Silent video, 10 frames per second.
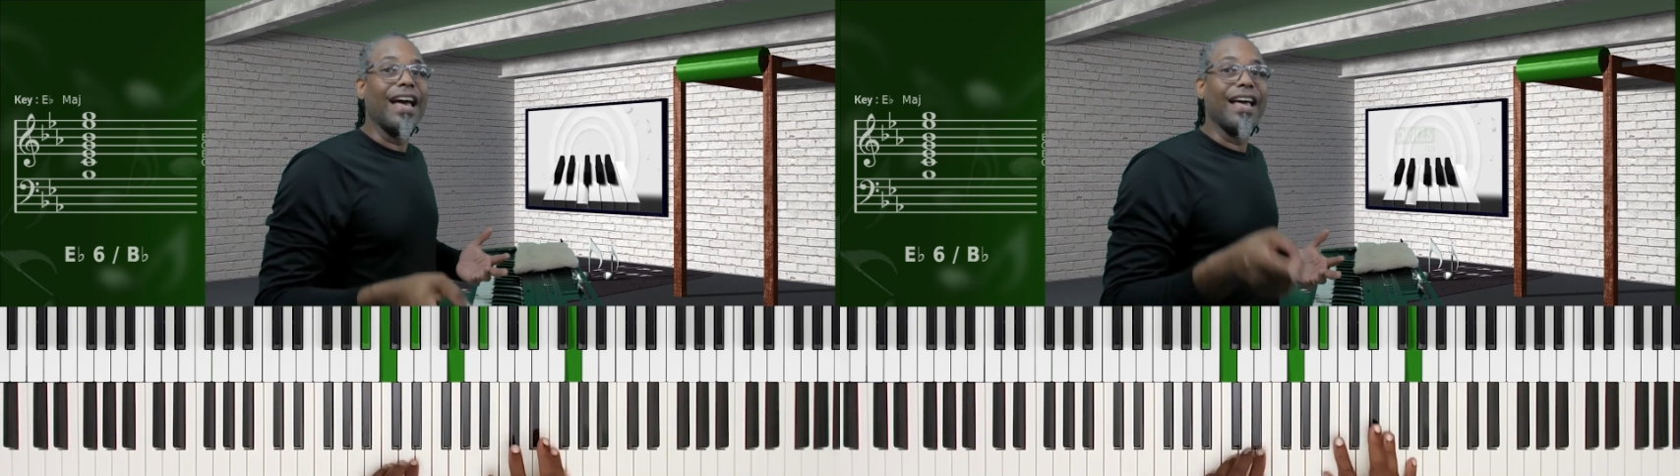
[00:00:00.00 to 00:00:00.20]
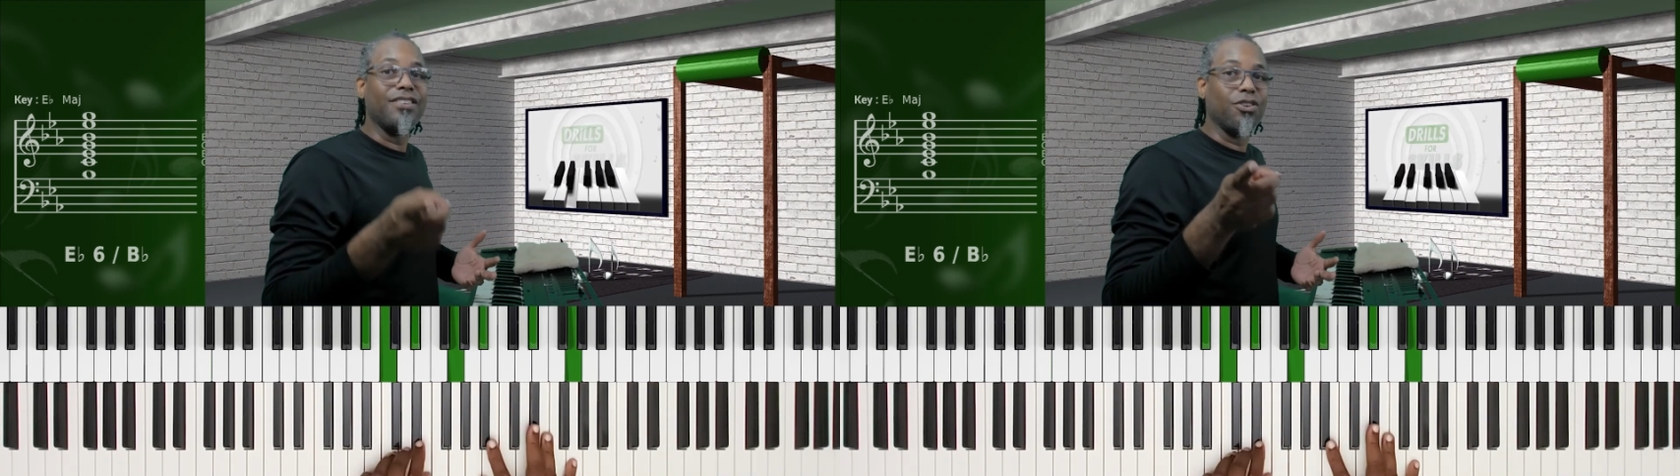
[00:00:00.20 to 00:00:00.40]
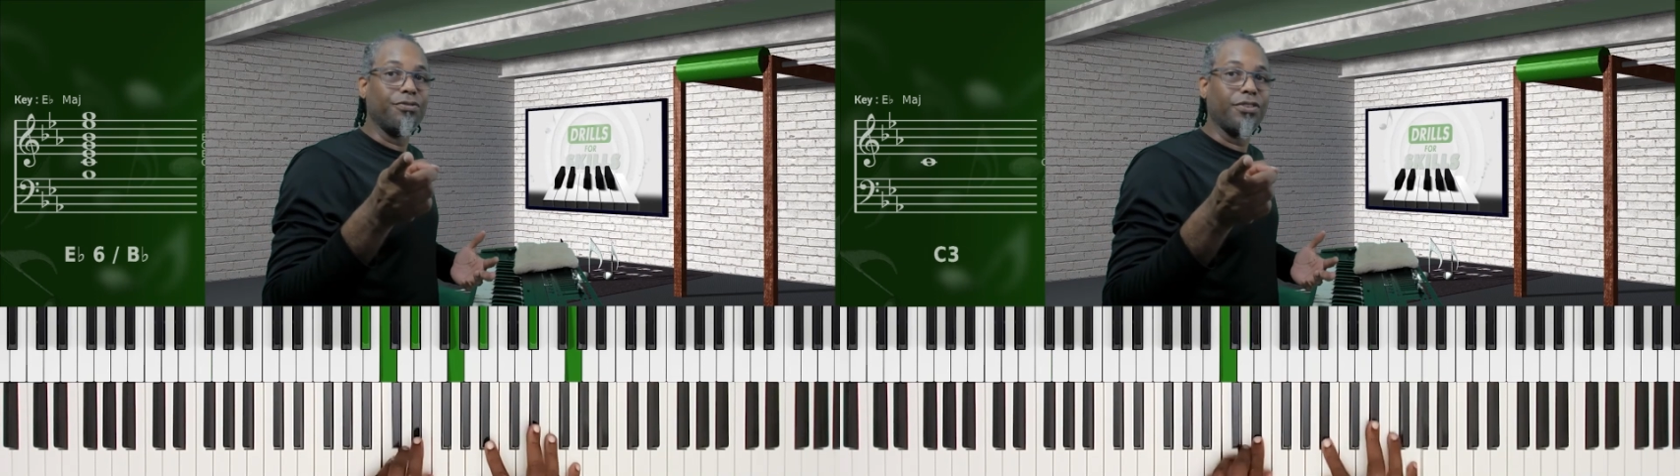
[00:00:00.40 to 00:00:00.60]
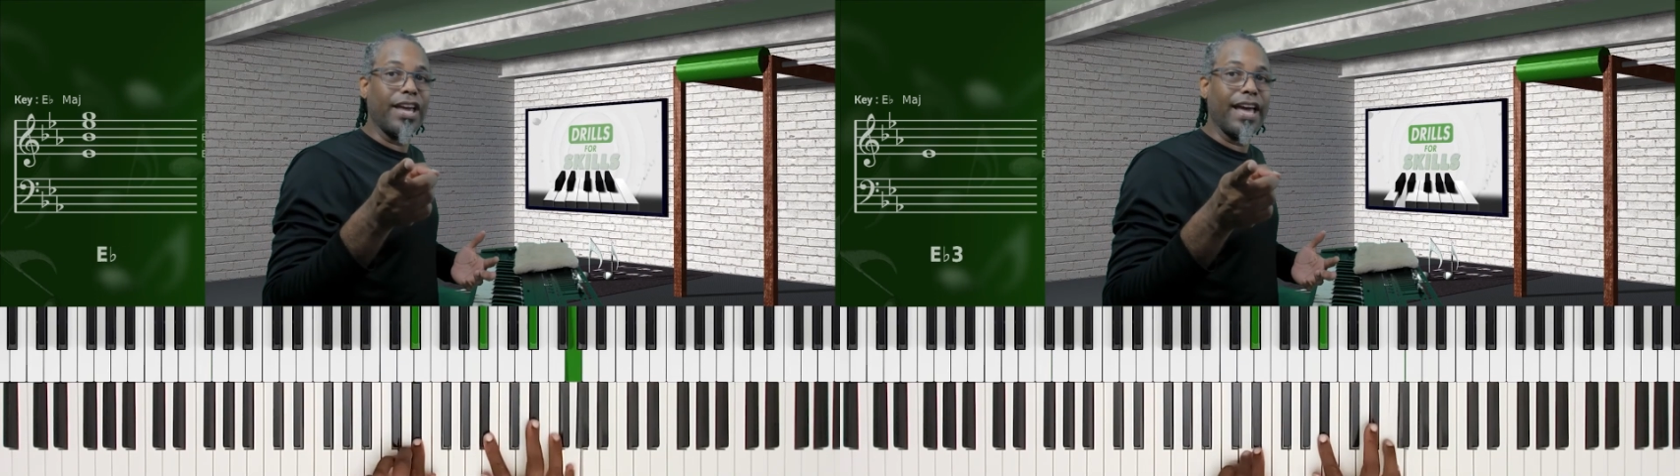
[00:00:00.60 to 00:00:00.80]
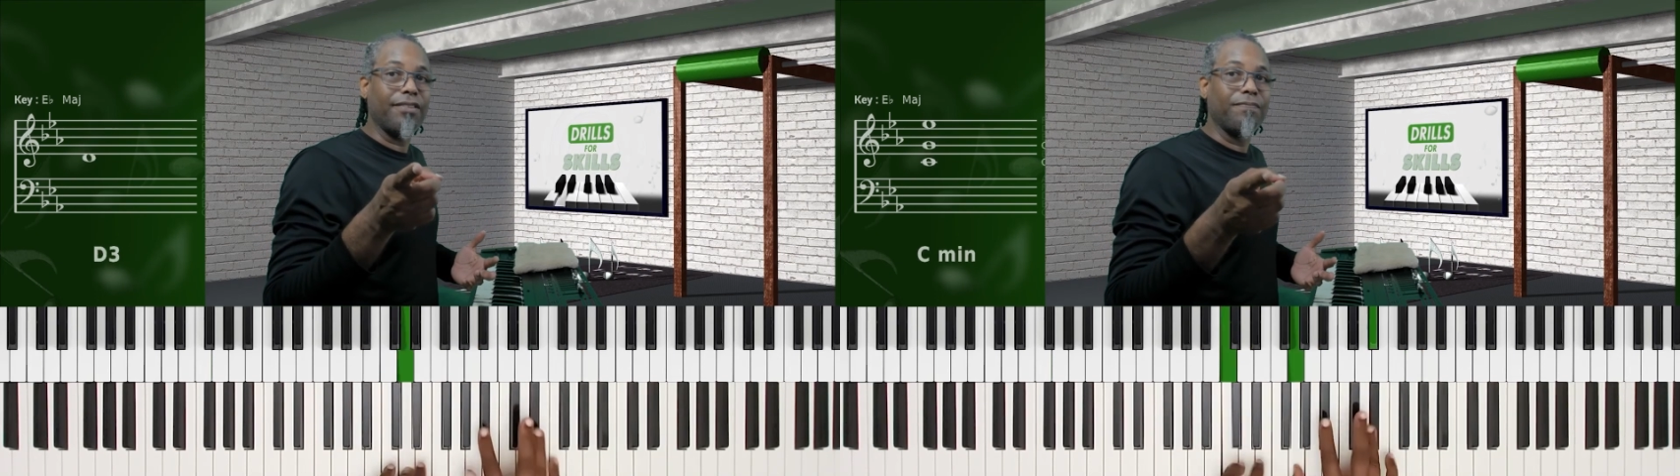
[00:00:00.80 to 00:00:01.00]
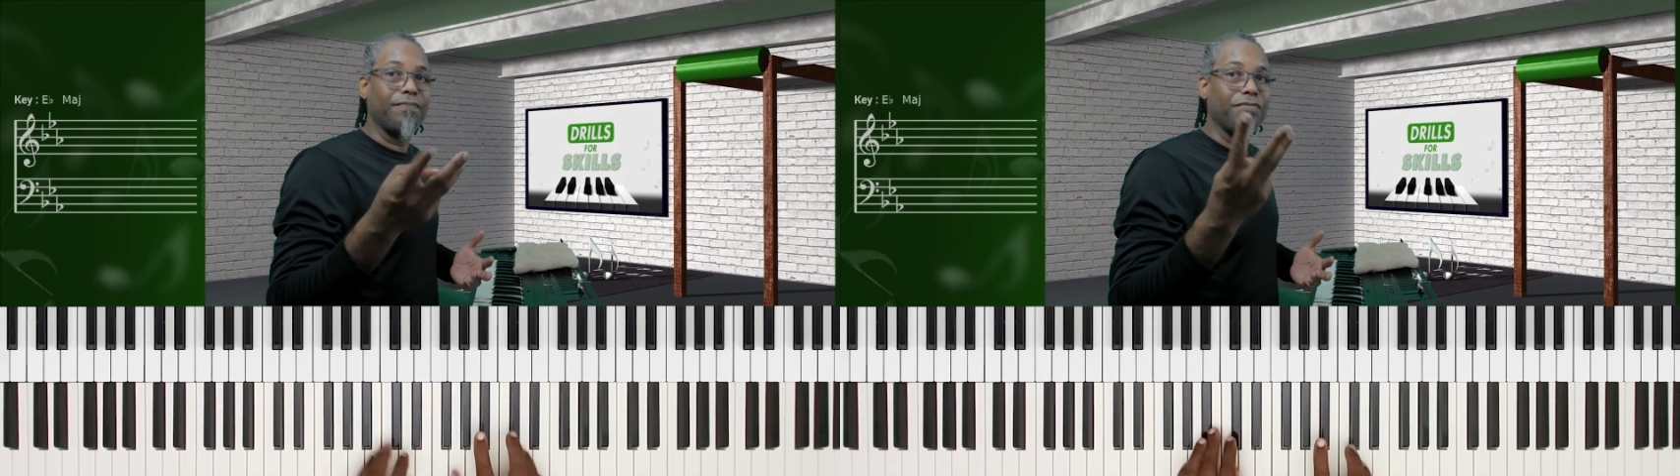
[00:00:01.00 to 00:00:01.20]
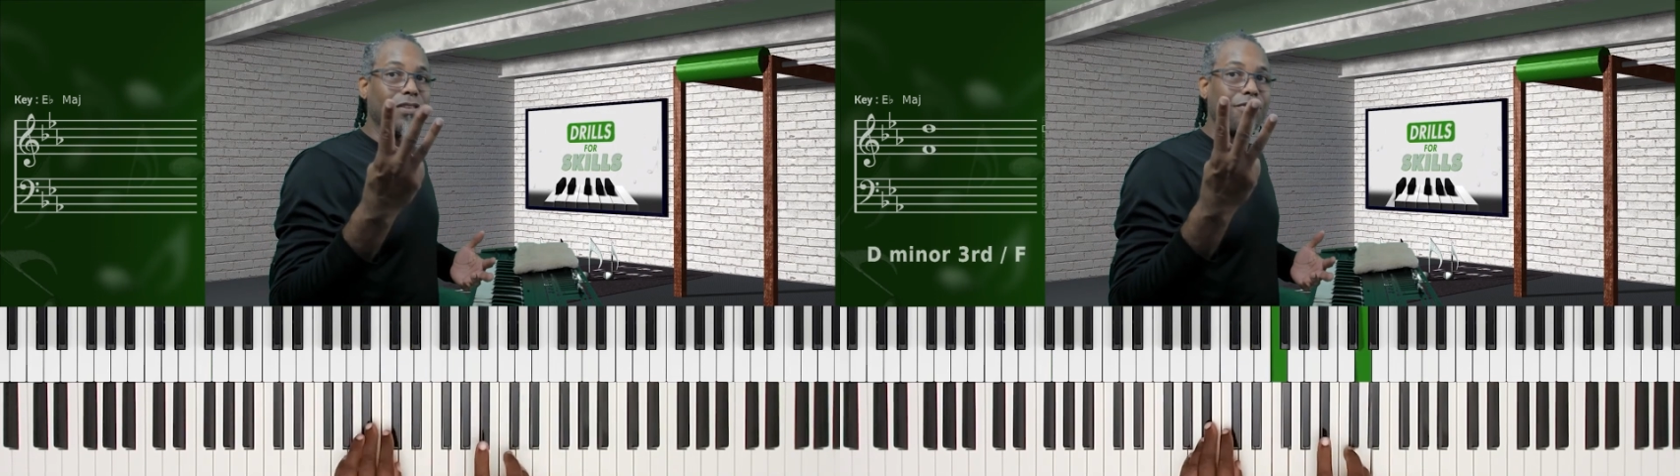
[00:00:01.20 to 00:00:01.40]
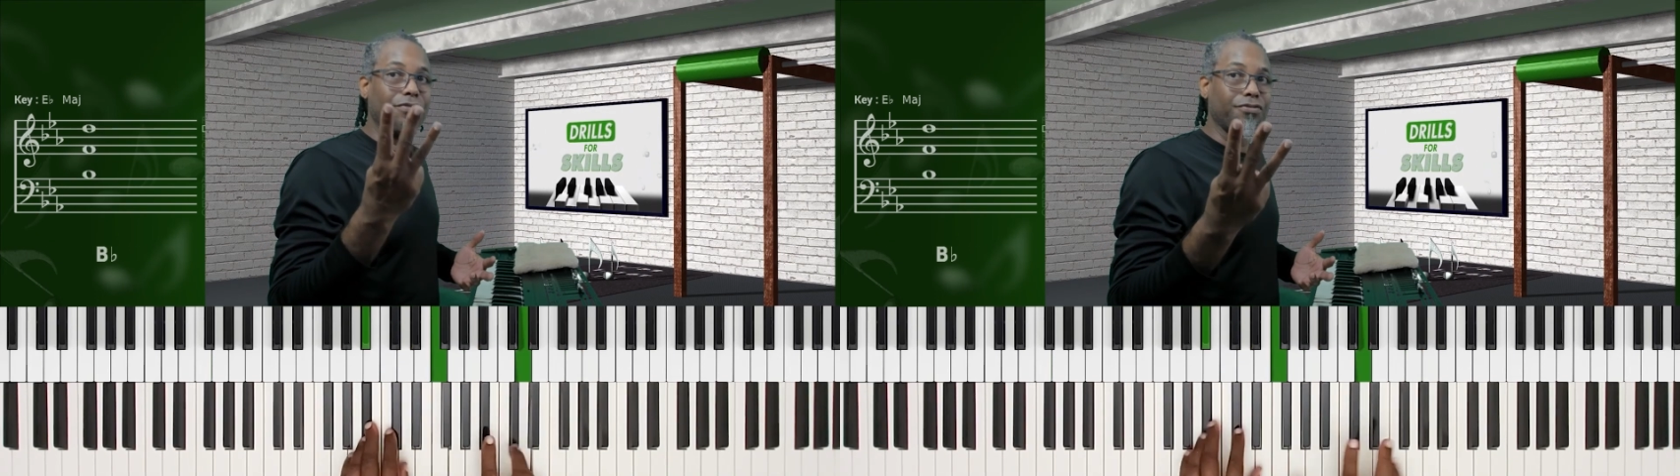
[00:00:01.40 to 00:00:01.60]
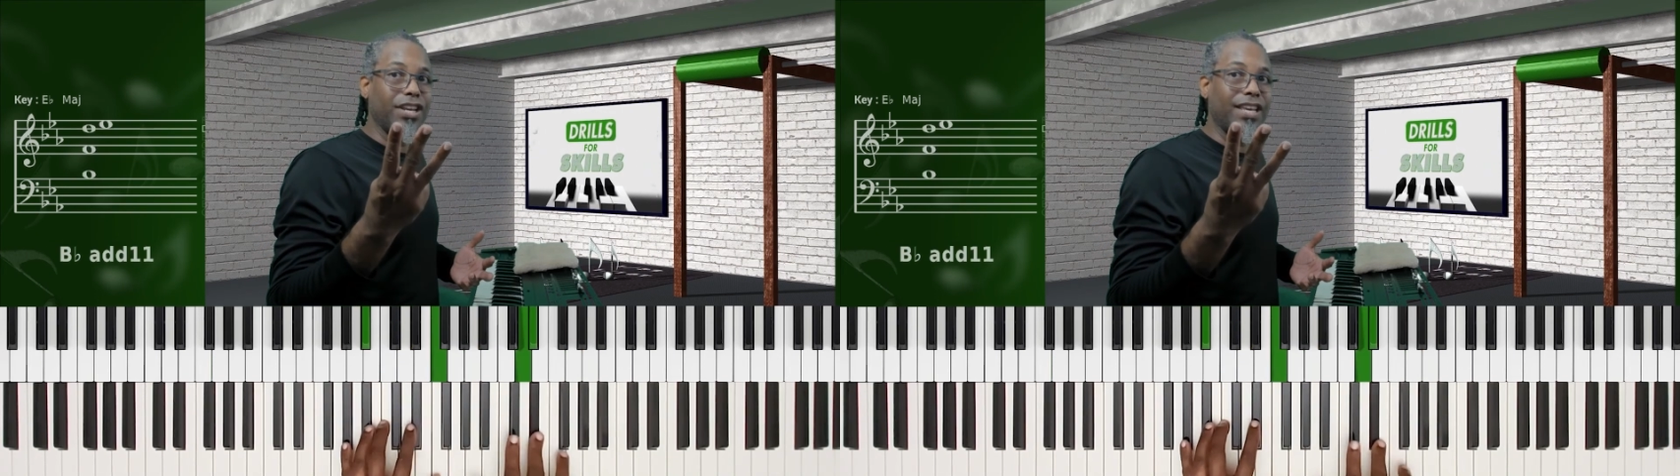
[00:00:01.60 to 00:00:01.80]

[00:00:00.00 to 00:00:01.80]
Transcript: And don't forget, 3